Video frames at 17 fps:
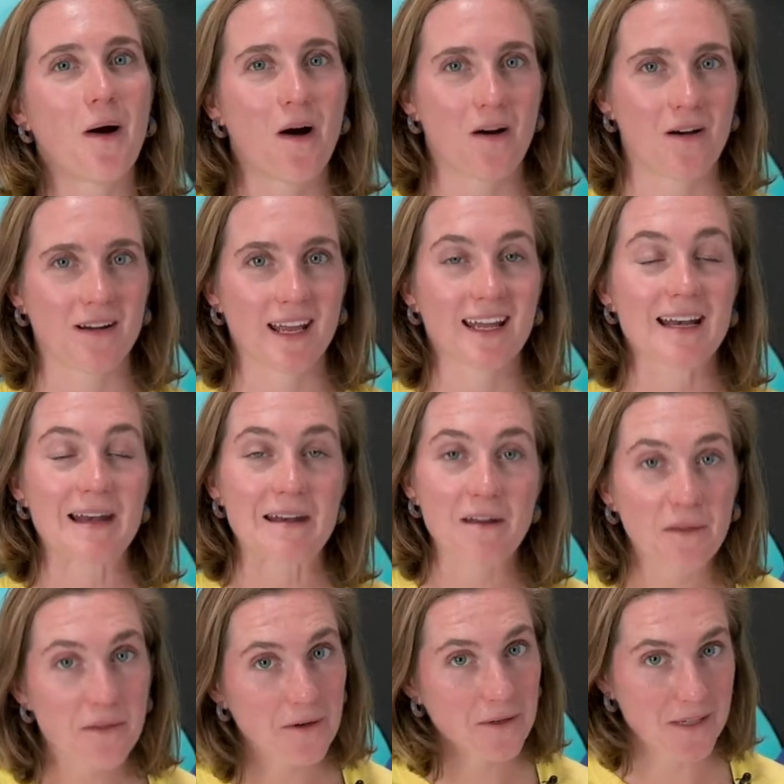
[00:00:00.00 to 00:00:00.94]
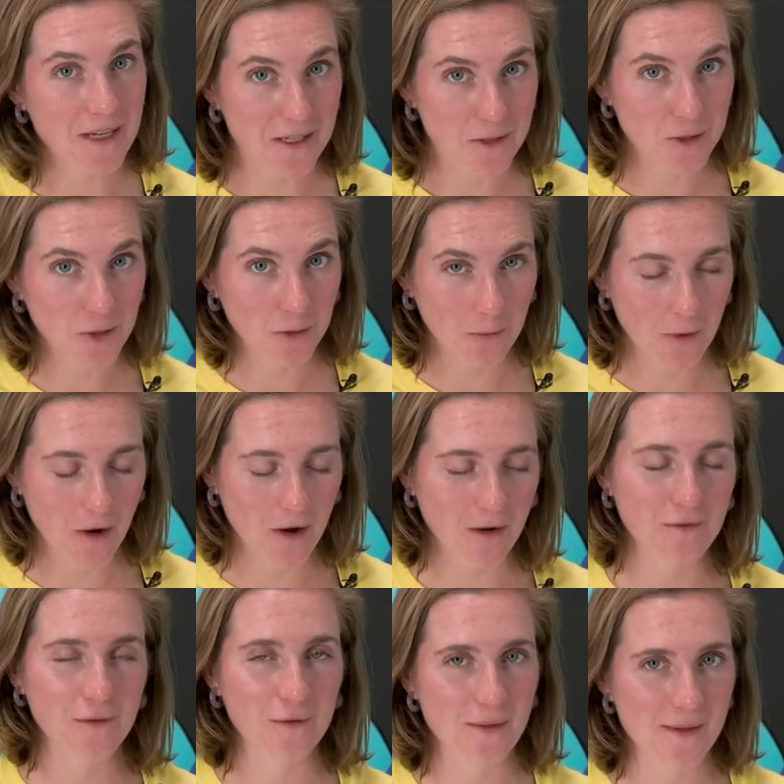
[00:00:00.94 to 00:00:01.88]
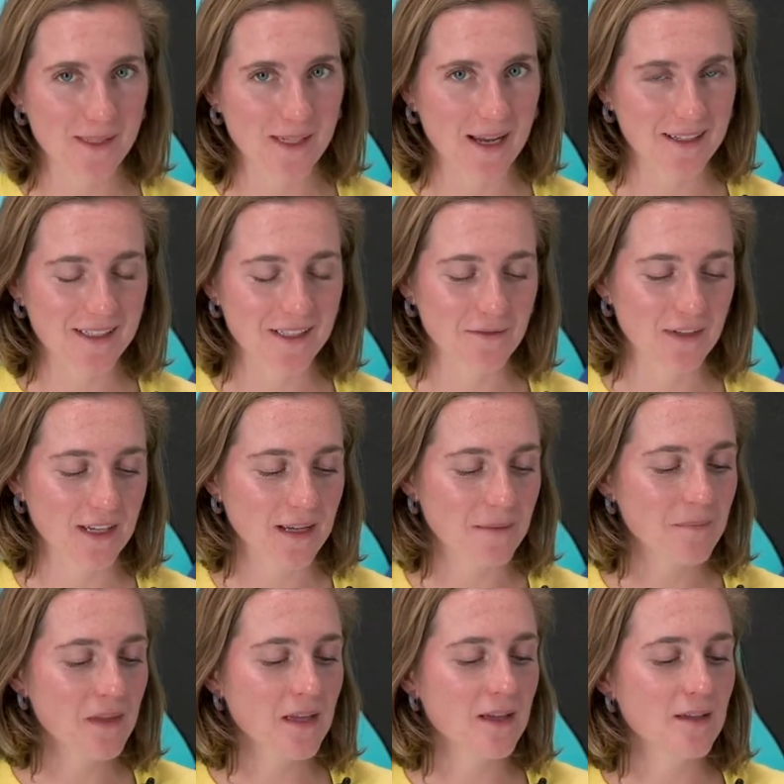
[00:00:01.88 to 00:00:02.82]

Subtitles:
on another nature walk for this activity.